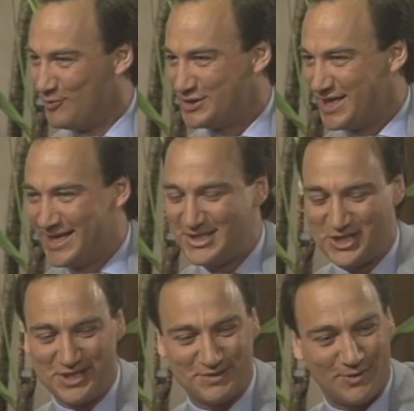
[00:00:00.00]
Wish you had a
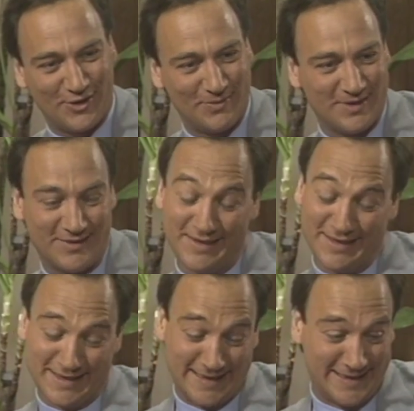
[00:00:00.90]
cheeseburger, but
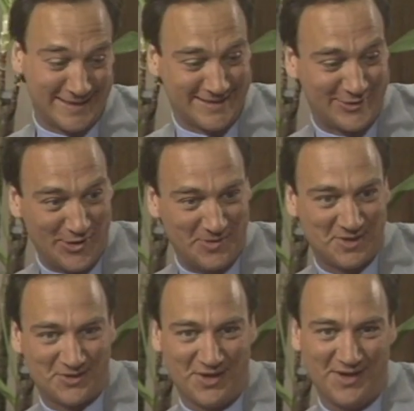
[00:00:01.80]
eh,
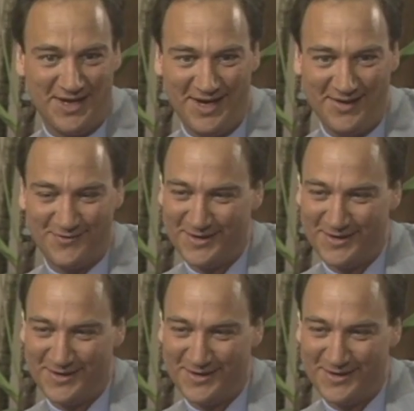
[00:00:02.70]
strawberries are all they have.